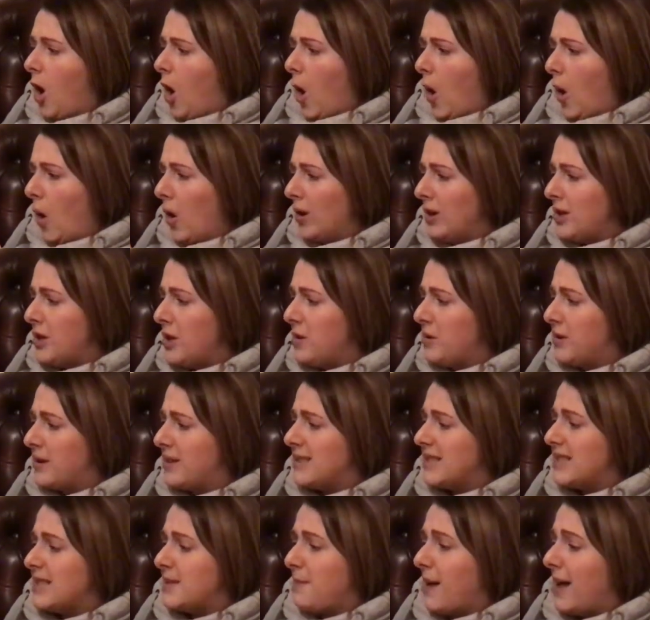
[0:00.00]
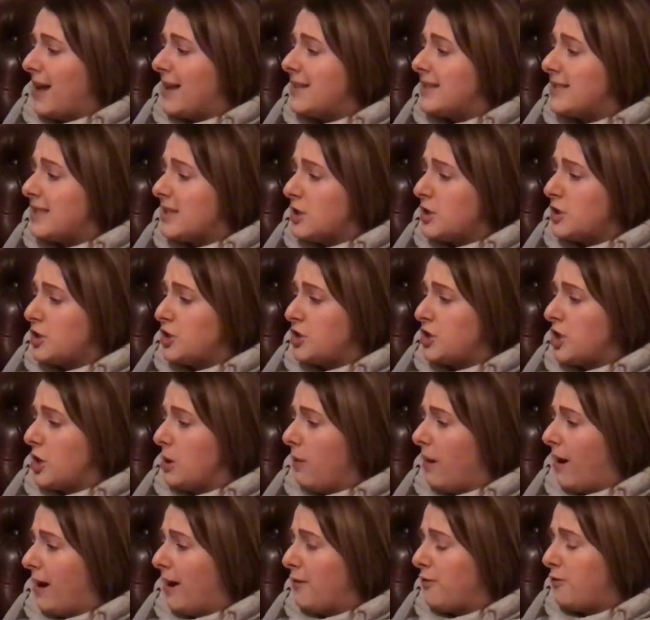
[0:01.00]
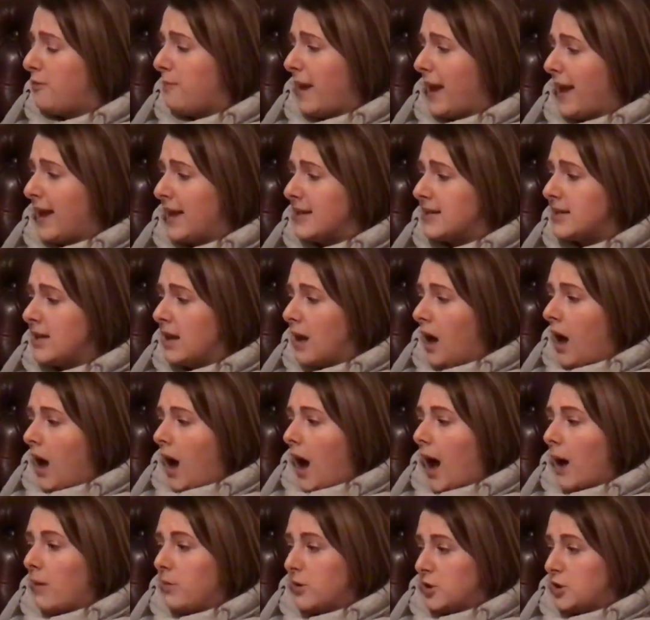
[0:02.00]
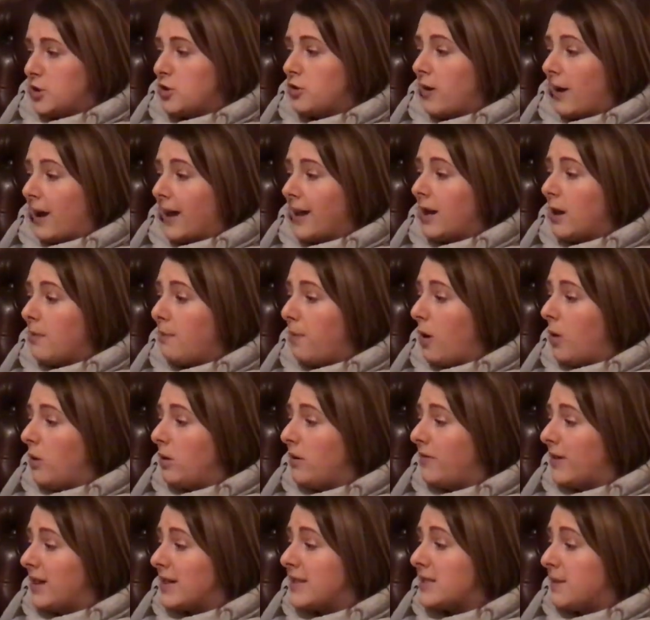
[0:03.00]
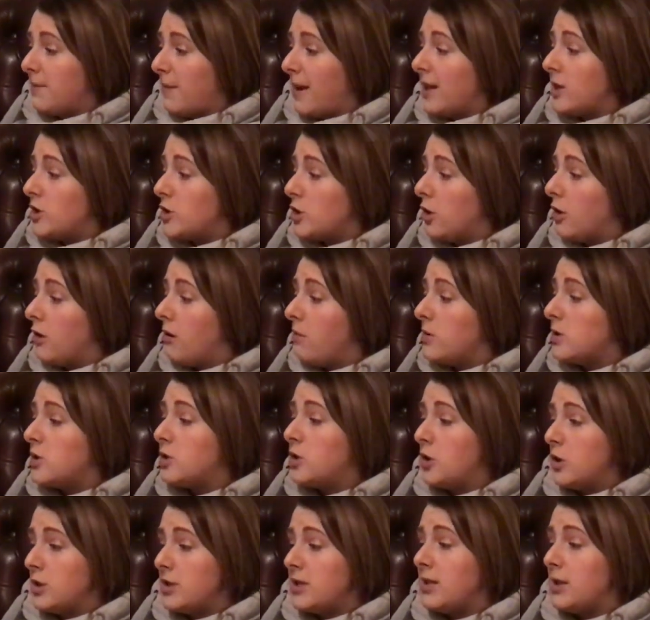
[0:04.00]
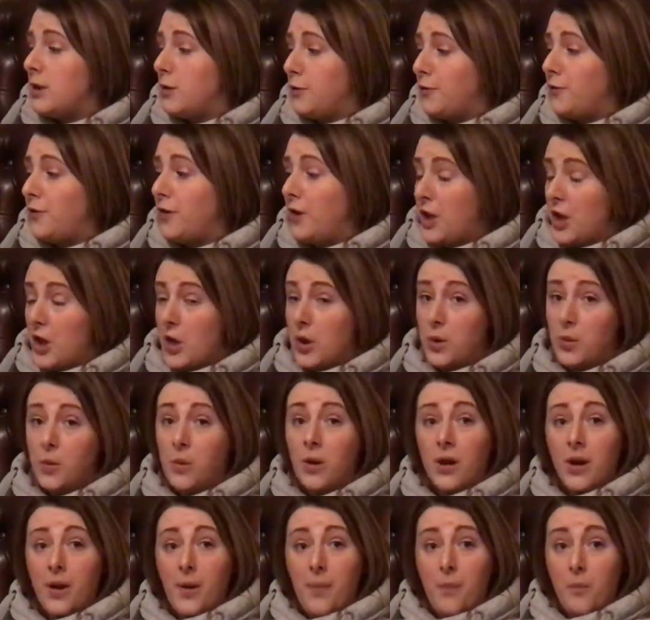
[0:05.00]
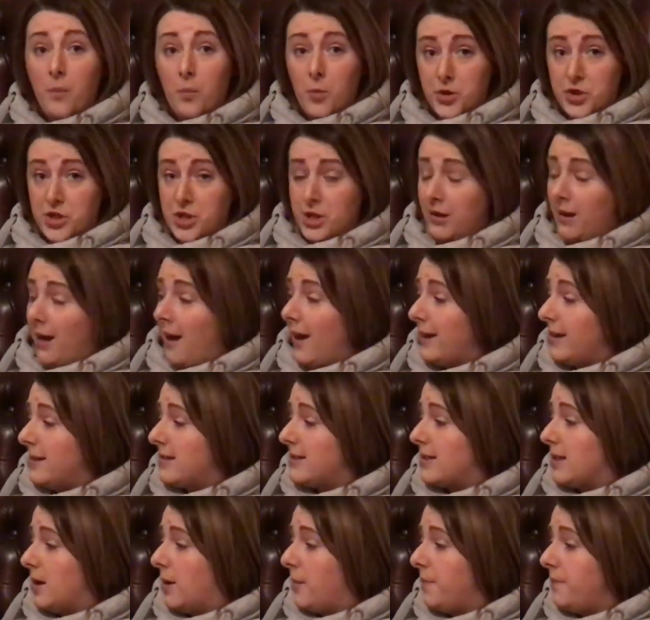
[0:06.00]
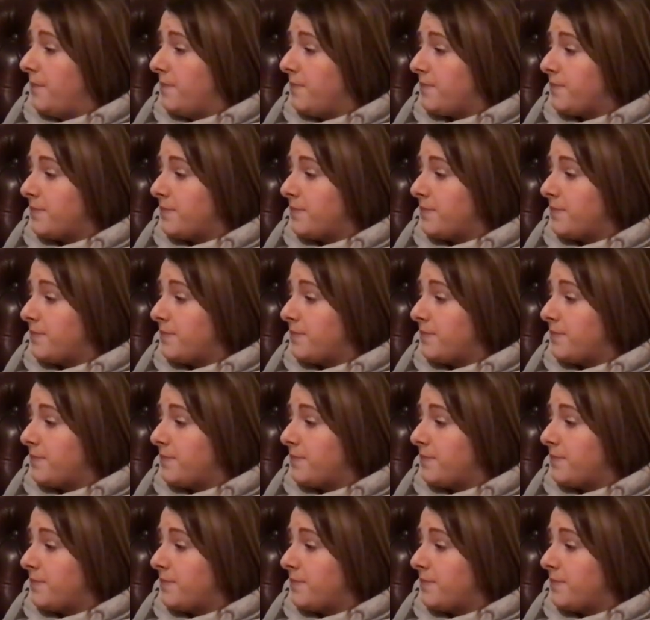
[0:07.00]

All you can smell is the stew I've made. I was trying a bowl of it to make sure it was good enough for you. Would you like some?